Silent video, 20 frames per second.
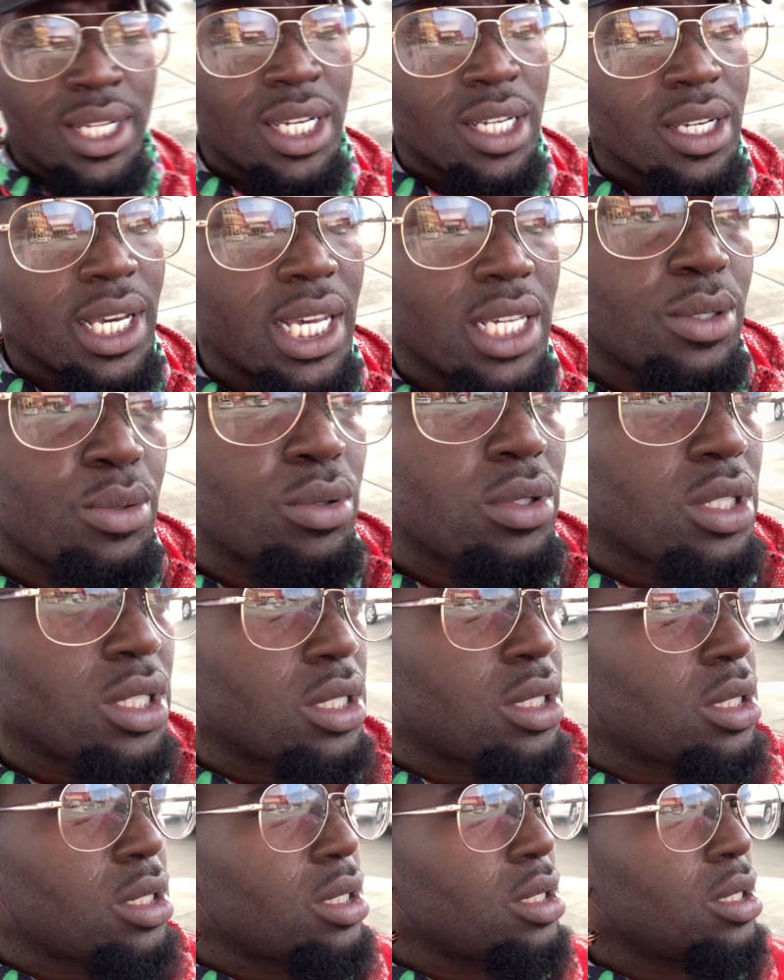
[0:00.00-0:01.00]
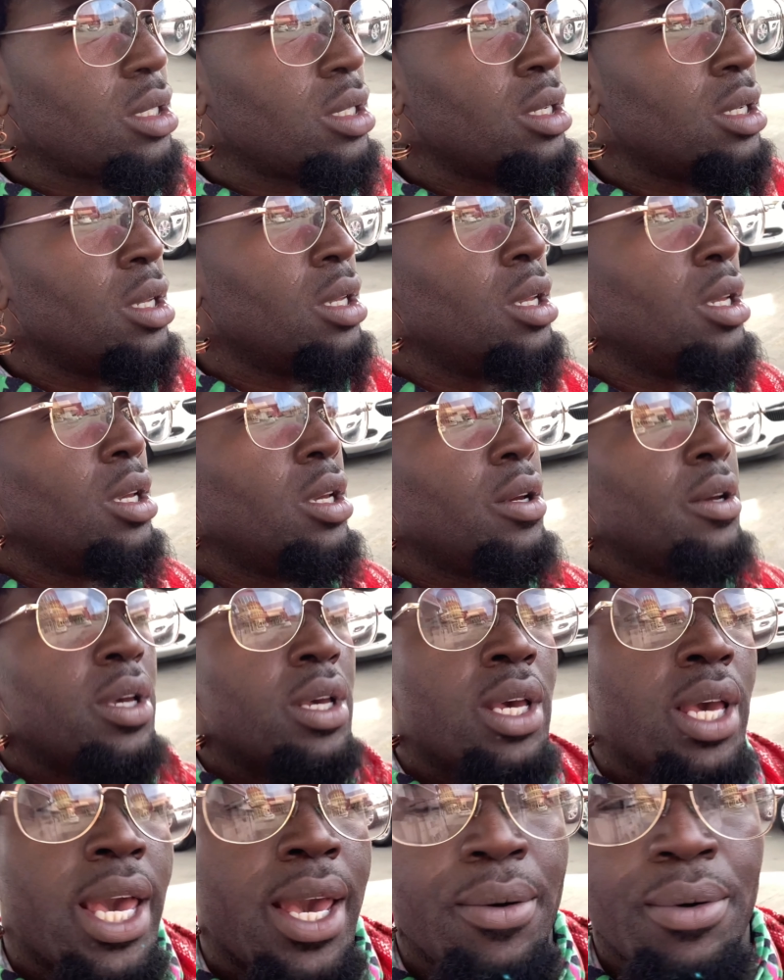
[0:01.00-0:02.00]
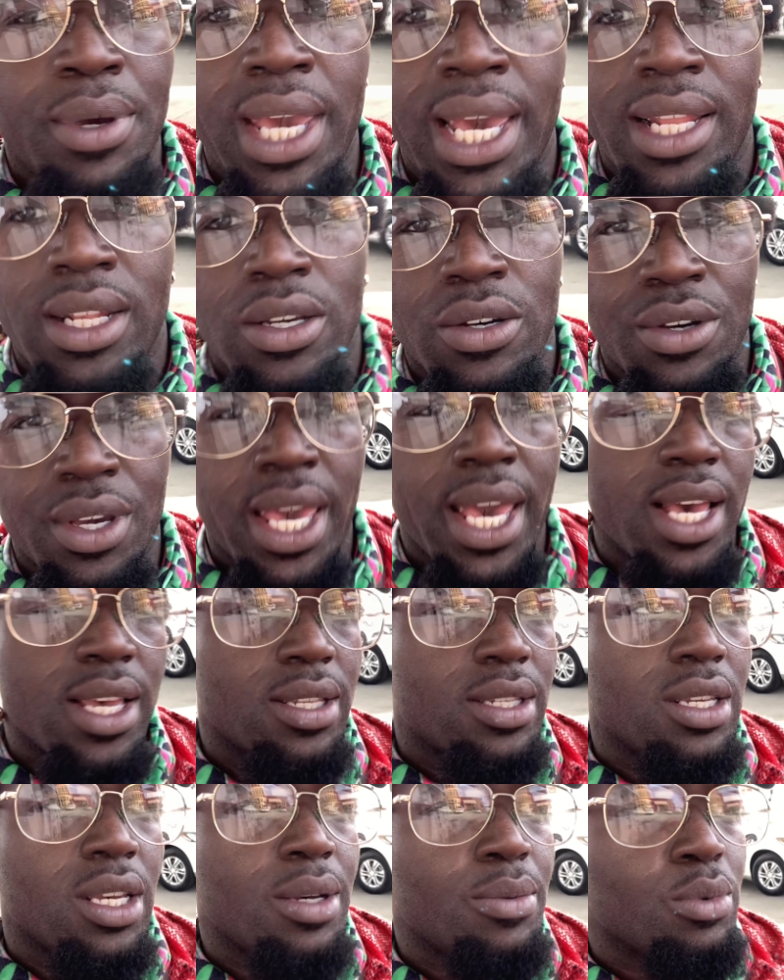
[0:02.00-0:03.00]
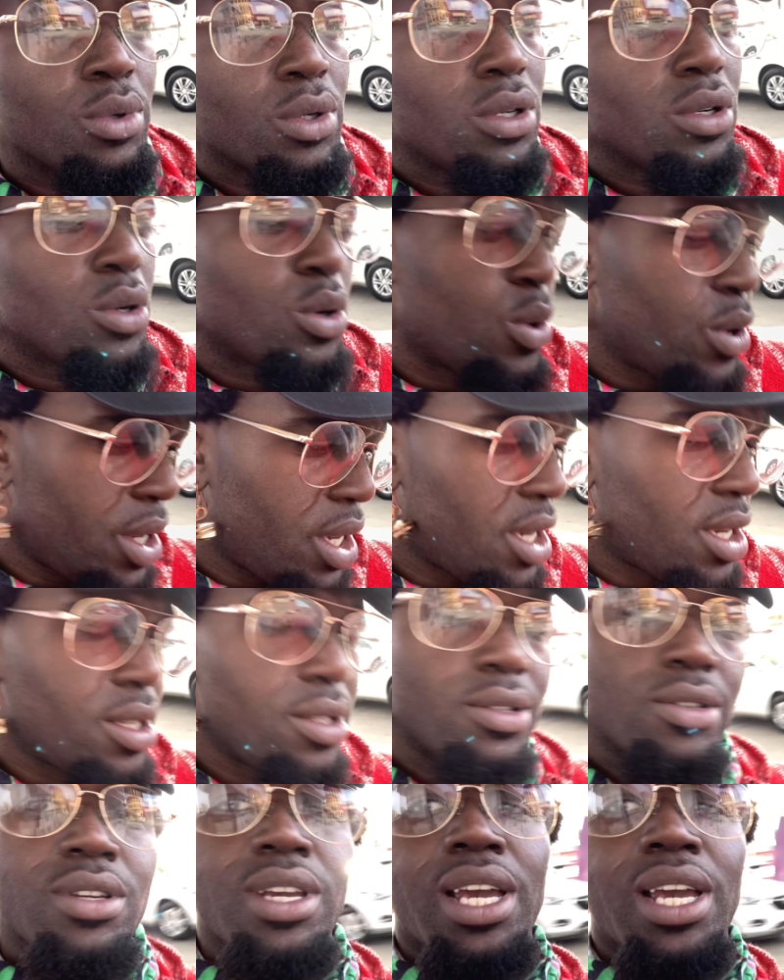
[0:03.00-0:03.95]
now, guys, we had to go gas up real quick. You